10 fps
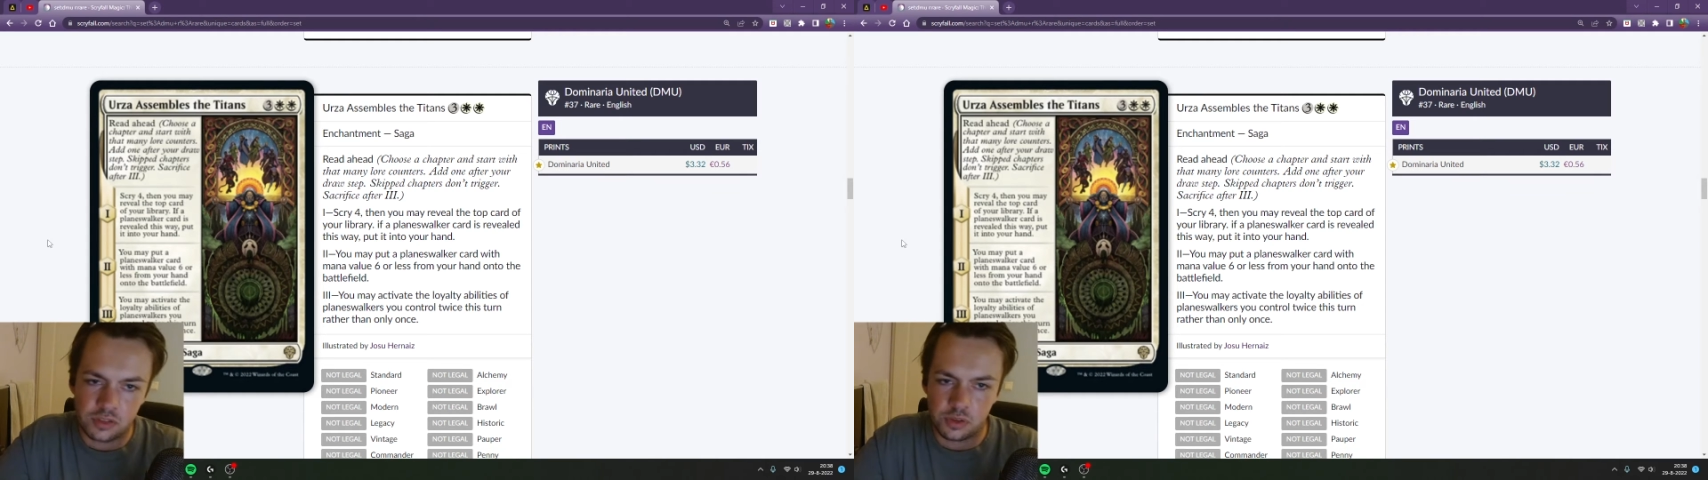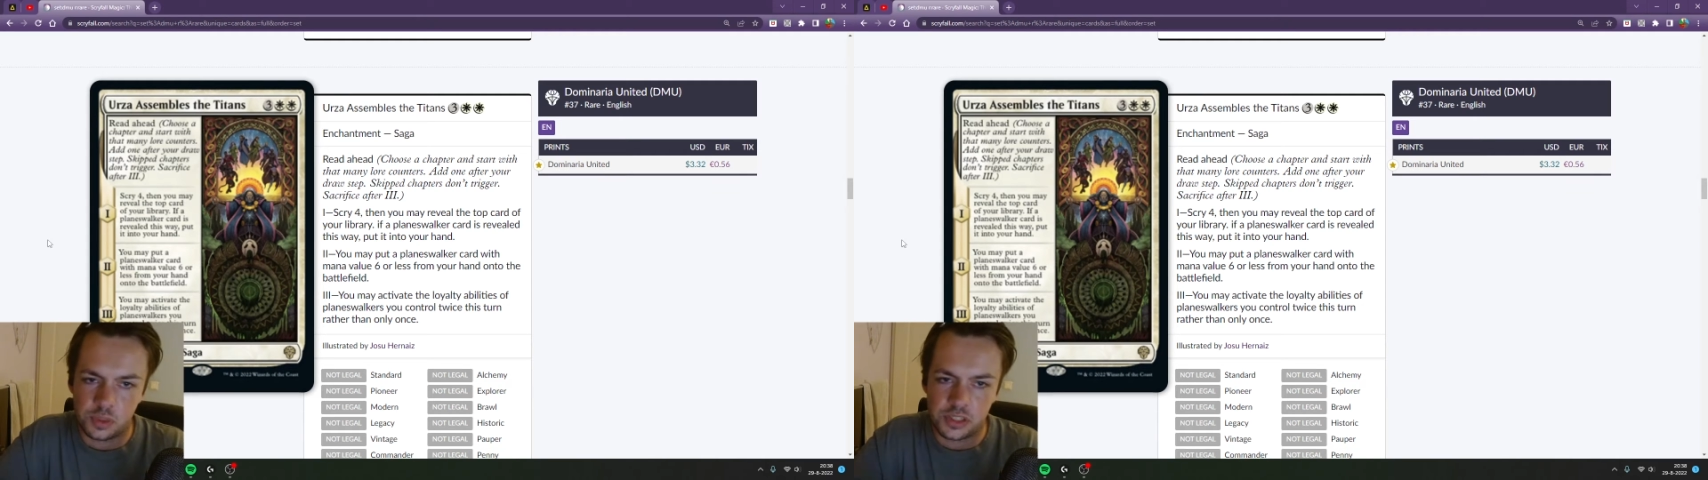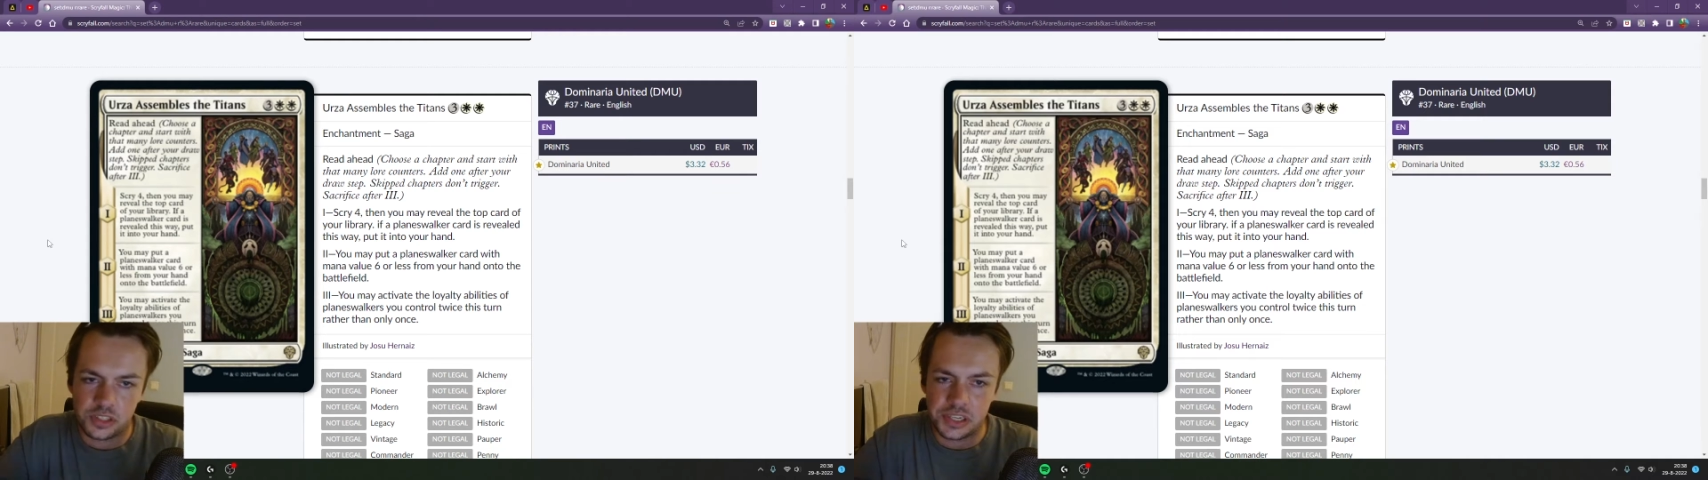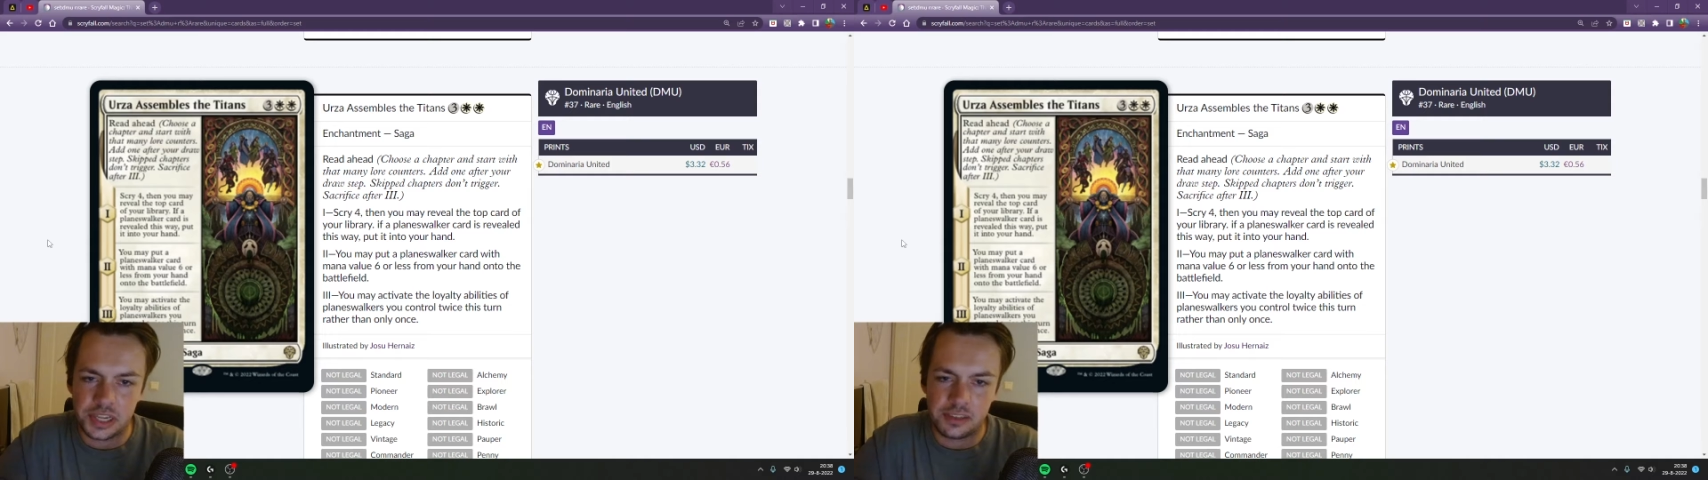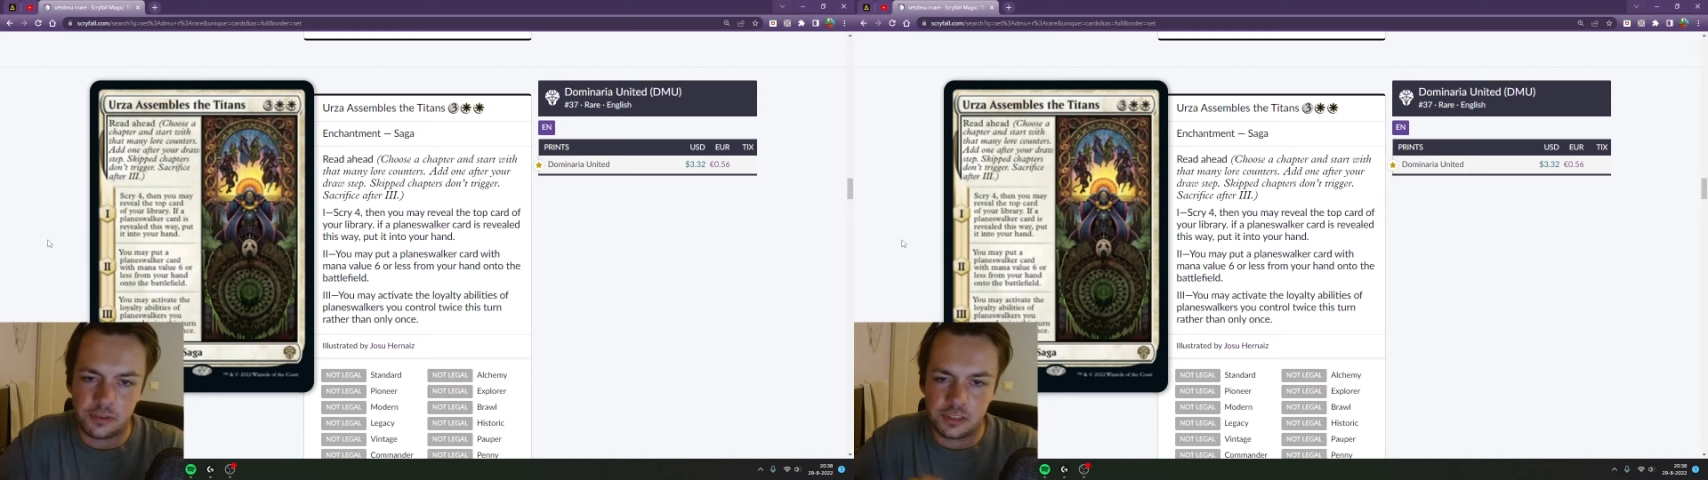So we see
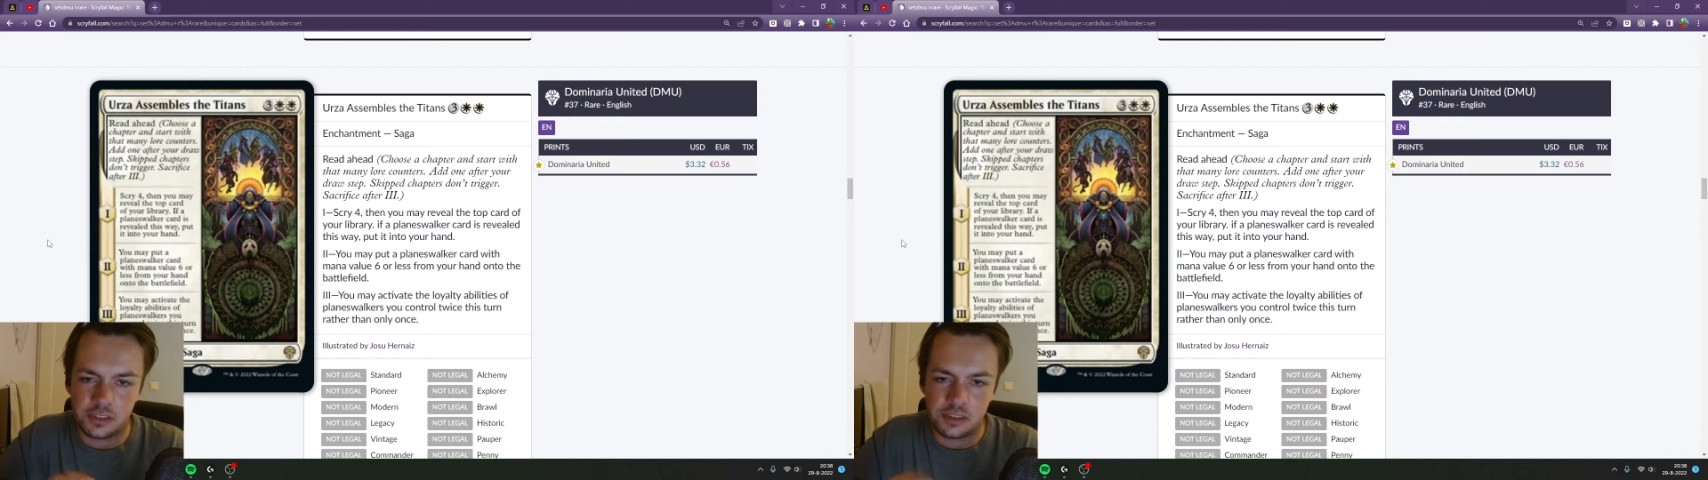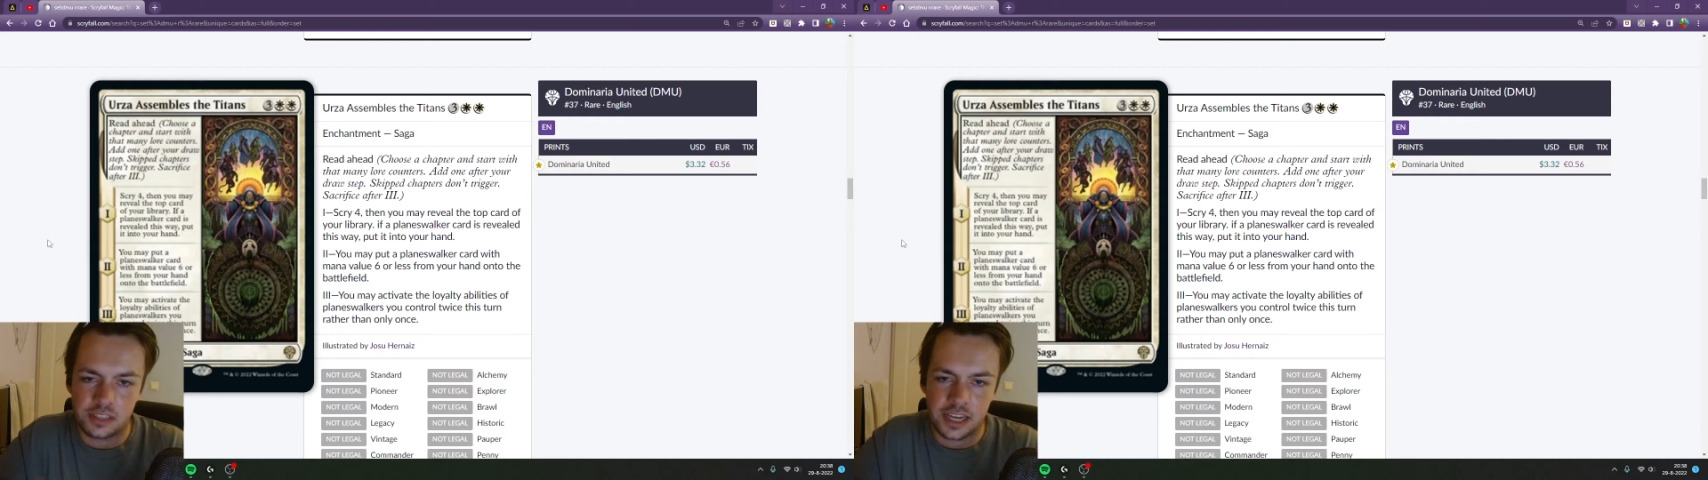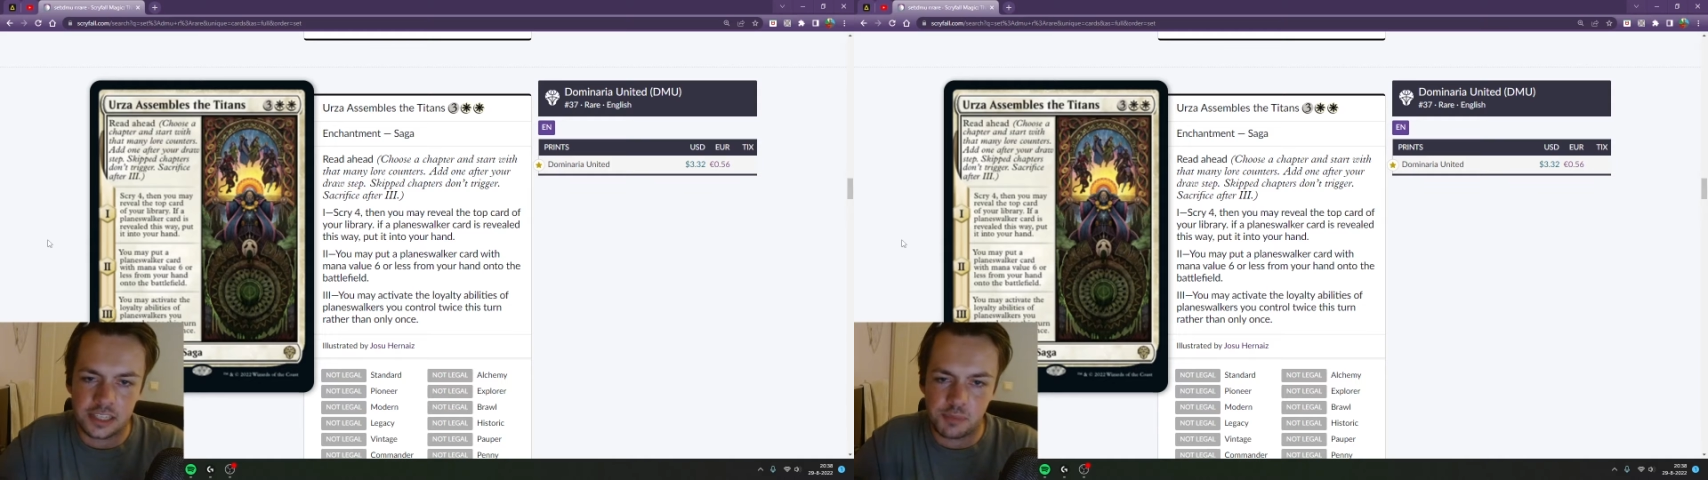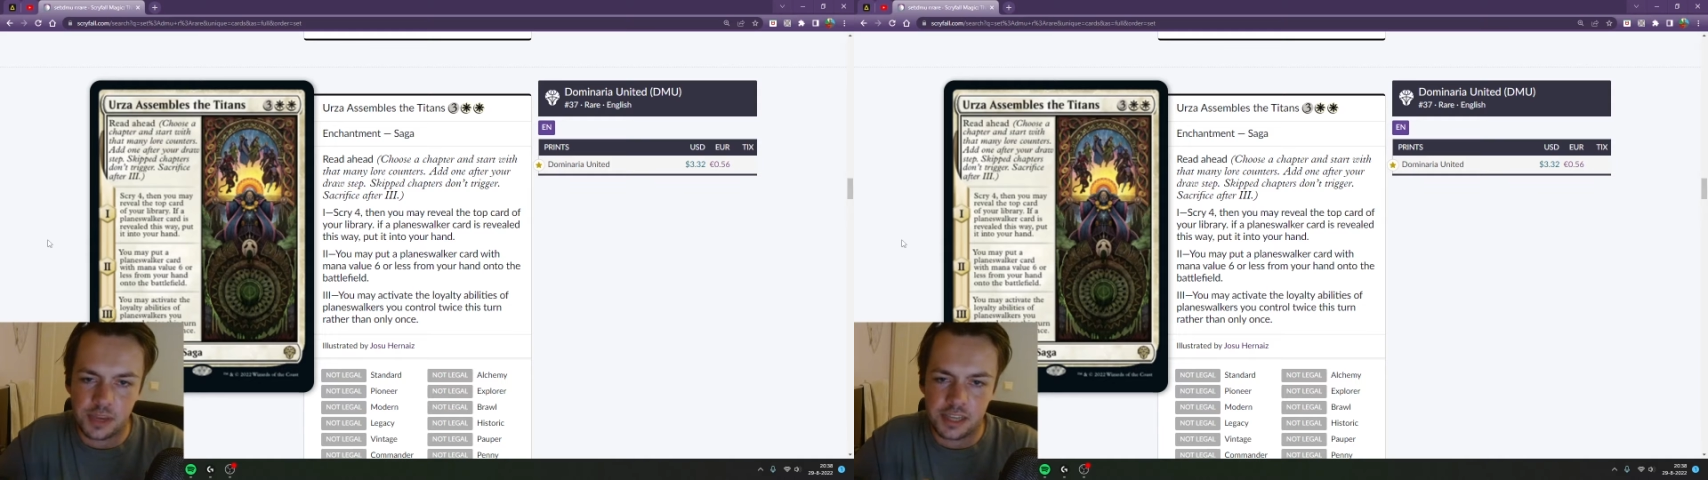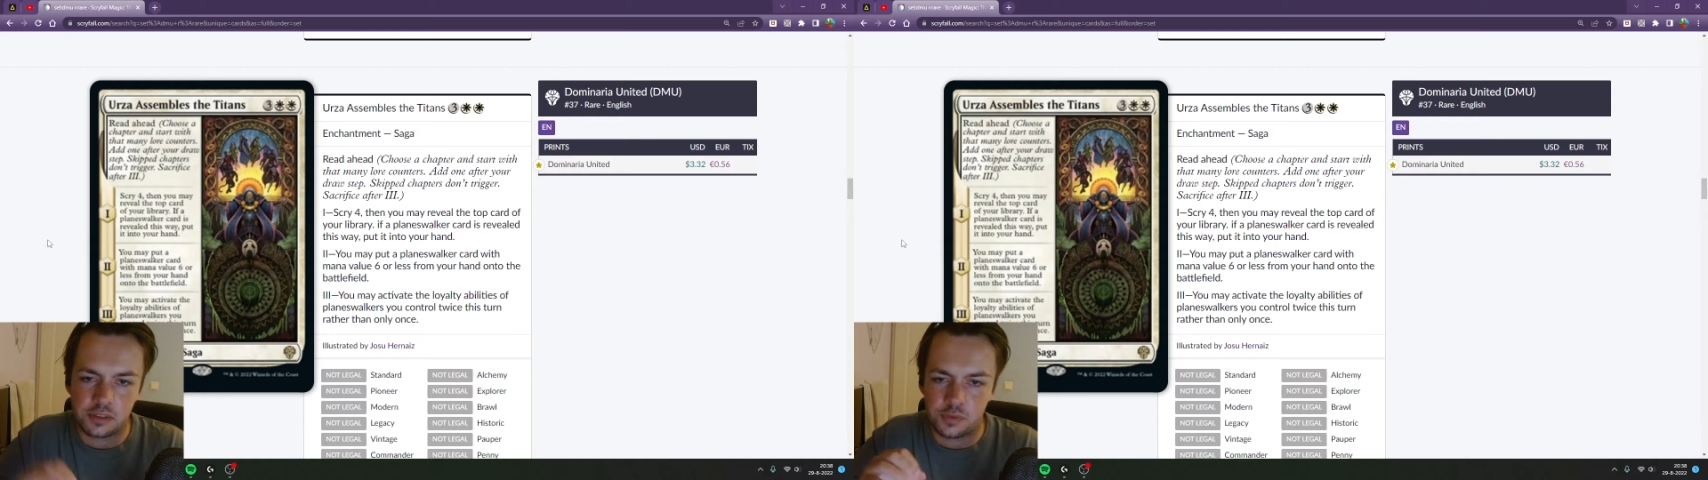that the design
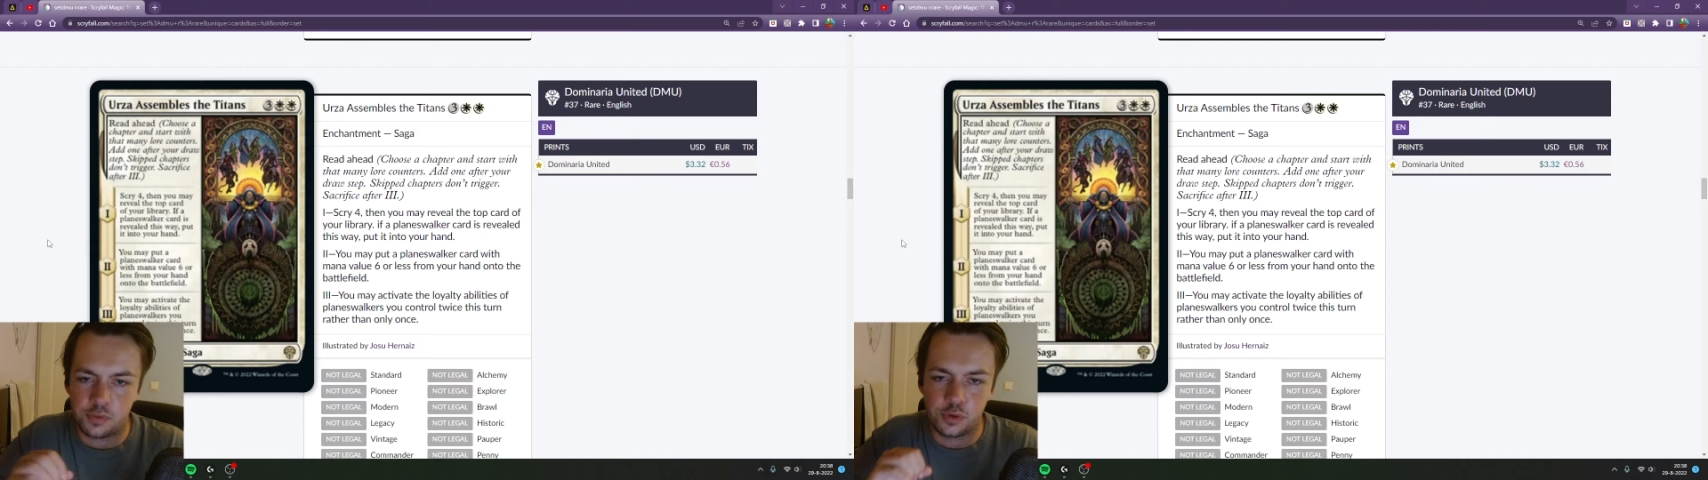space of the